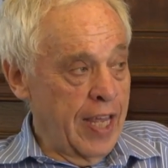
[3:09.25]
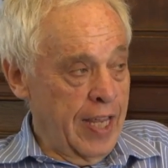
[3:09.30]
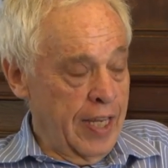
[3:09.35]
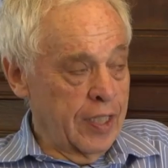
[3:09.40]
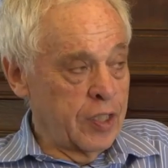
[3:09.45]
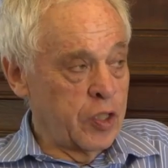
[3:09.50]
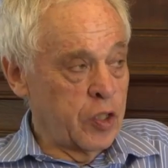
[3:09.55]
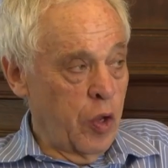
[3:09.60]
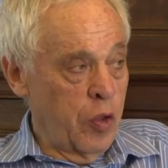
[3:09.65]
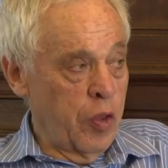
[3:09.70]

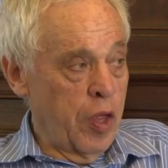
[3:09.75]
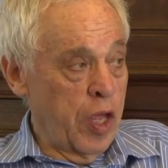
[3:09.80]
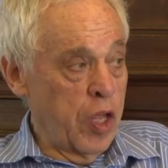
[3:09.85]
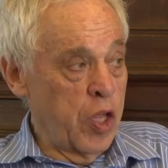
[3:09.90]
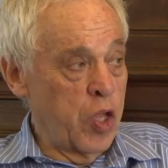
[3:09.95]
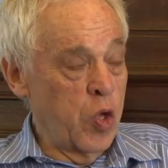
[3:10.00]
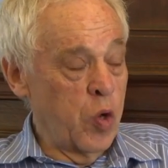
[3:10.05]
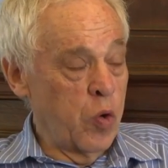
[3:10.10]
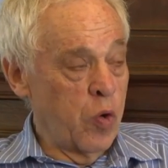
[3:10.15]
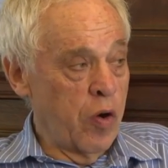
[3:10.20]
it so that
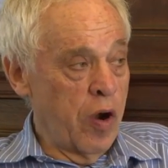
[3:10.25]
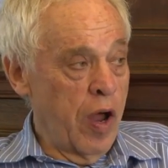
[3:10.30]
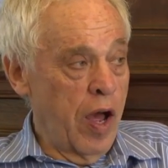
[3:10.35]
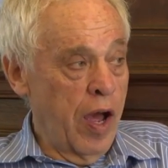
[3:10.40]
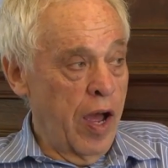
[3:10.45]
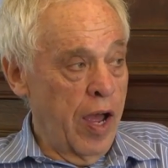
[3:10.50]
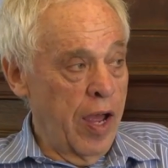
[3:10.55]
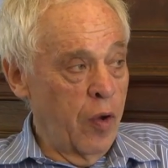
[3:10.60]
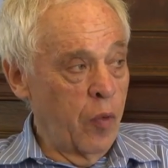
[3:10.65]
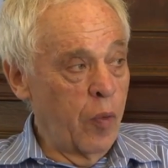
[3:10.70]
you or
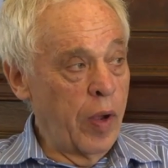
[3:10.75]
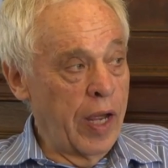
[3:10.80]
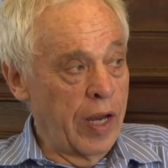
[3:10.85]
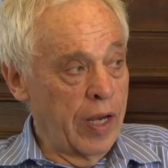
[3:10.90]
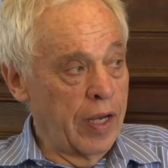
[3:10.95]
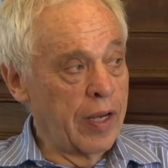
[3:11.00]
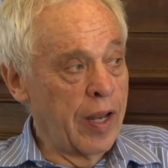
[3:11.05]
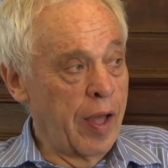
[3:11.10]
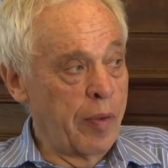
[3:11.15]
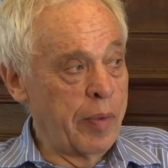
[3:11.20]
I win.